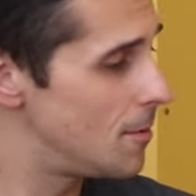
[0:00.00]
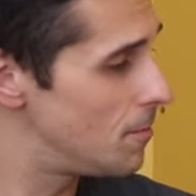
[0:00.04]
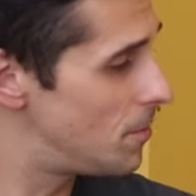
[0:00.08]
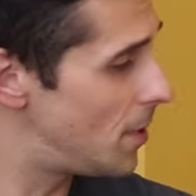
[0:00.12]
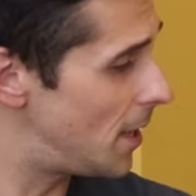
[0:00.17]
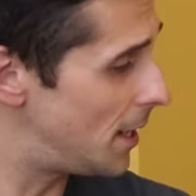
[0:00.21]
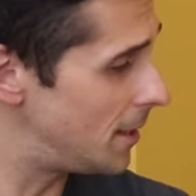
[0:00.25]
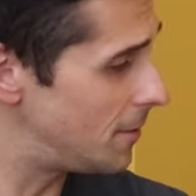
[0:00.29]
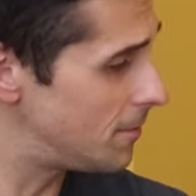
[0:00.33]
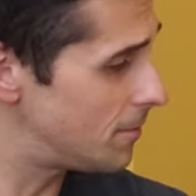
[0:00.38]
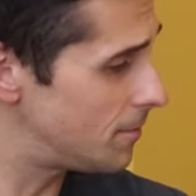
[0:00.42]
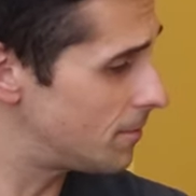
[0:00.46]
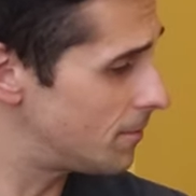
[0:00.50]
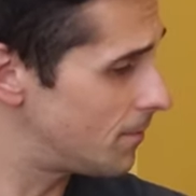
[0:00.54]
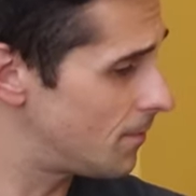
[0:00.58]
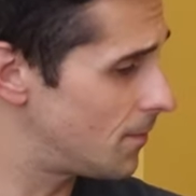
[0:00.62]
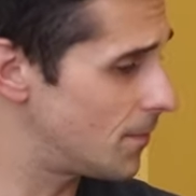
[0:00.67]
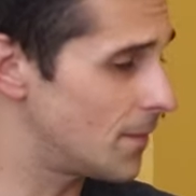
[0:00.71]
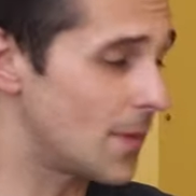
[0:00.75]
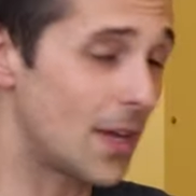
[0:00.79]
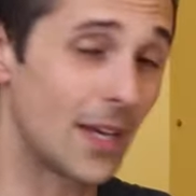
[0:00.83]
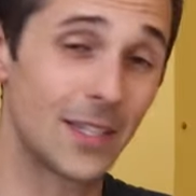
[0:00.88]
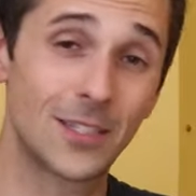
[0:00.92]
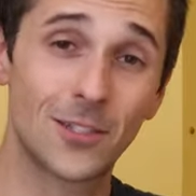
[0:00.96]
But
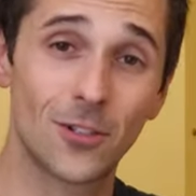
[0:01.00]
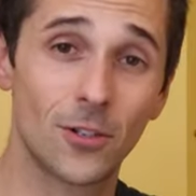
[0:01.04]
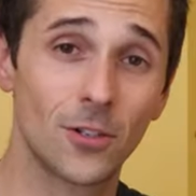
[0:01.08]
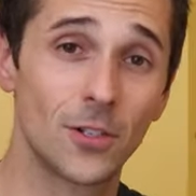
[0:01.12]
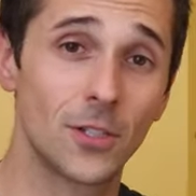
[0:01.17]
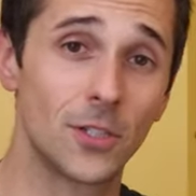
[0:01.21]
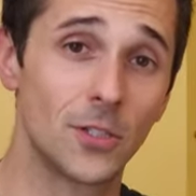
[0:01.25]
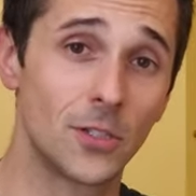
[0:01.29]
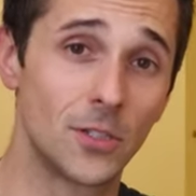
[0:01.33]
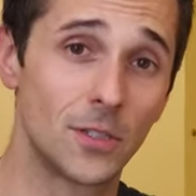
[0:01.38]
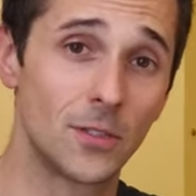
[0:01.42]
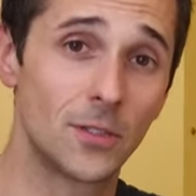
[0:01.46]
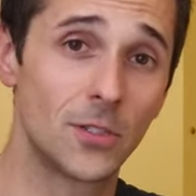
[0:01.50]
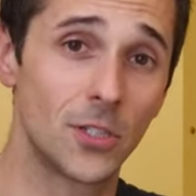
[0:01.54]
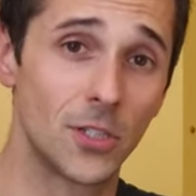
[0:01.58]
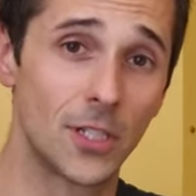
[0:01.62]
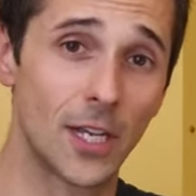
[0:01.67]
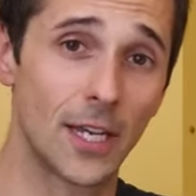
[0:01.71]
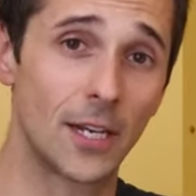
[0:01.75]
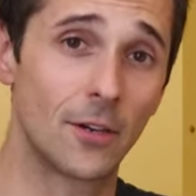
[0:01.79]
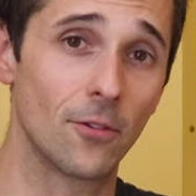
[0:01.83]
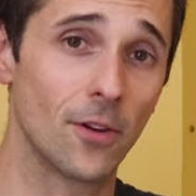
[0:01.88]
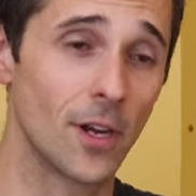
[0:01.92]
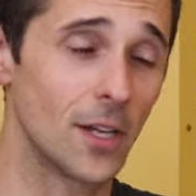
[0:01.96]
I started to
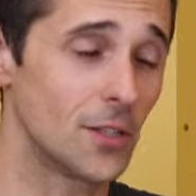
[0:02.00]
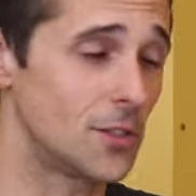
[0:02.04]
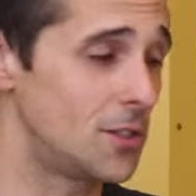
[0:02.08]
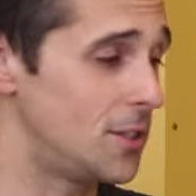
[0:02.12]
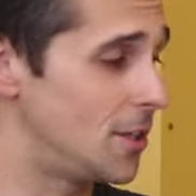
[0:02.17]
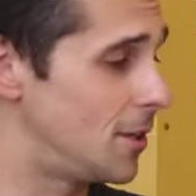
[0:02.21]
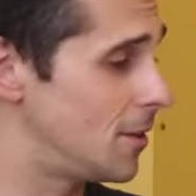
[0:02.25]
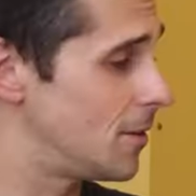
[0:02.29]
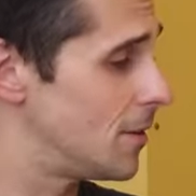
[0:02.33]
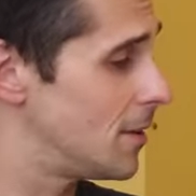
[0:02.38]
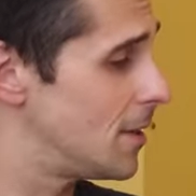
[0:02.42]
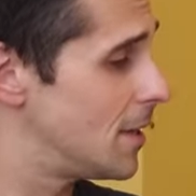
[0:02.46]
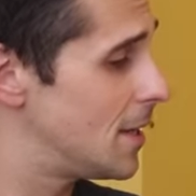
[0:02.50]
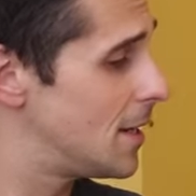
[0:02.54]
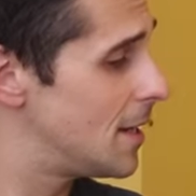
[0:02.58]
digress here.